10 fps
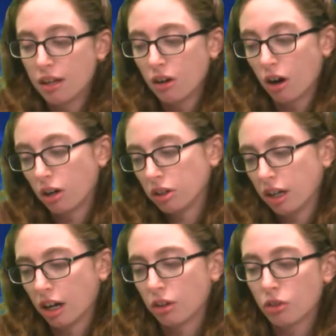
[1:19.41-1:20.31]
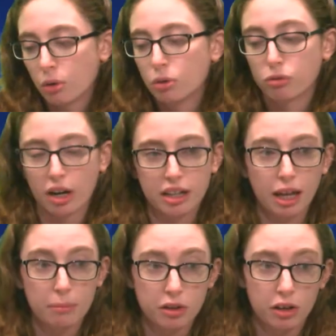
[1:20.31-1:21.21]
all year, though the running
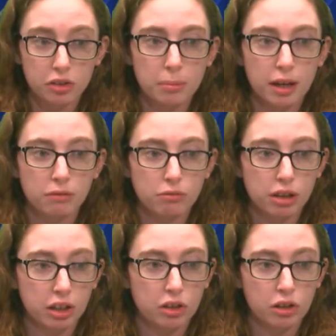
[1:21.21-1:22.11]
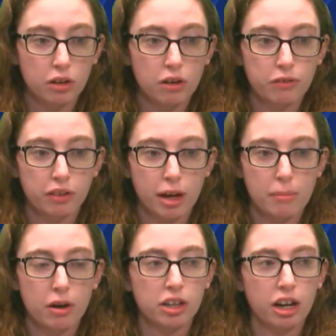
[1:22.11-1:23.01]
game has also been really good for them
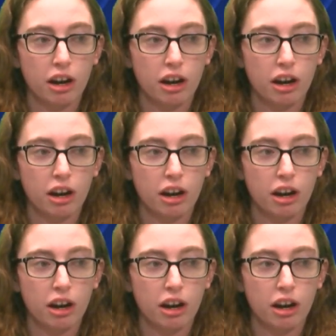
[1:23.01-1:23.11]
all year.